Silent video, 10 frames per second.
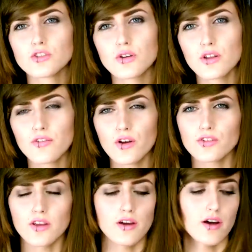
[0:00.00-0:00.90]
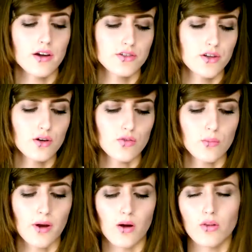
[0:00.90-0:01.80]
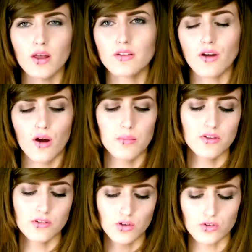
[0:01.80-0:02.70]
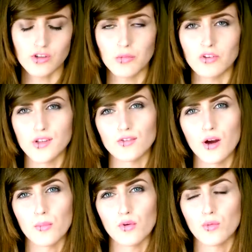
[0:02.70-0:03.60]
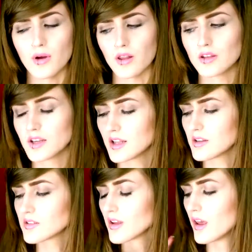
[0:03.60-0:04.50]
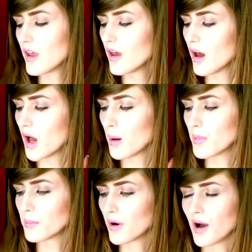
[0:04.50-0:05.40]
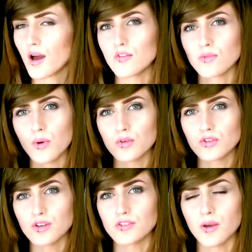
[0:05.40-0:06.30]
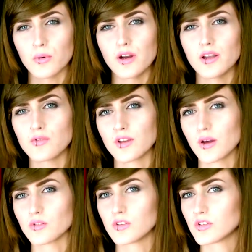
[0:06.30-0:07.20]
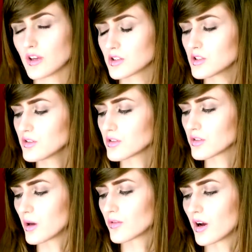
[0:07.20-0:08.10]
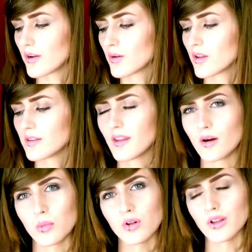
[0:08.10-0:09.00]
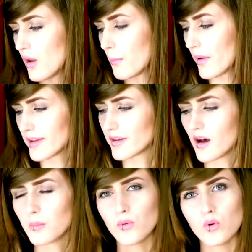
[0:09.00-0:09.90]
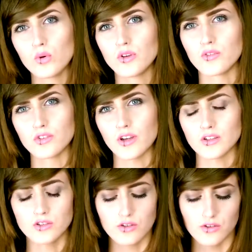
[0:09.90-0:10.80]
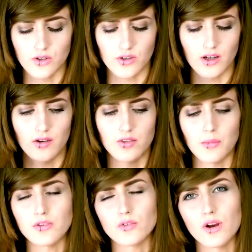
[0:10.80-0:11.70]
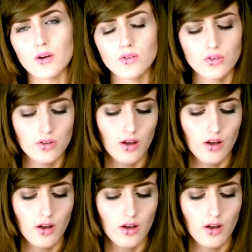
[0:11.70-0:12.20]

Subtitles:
So the first thing I actually got from Poundland, this has got some of the stuff I brought from Poundland in it, but I've mostly separated everything else into sections, so I've kind of got like nail polish, makeup, all in different sections, so I don't have to mess around.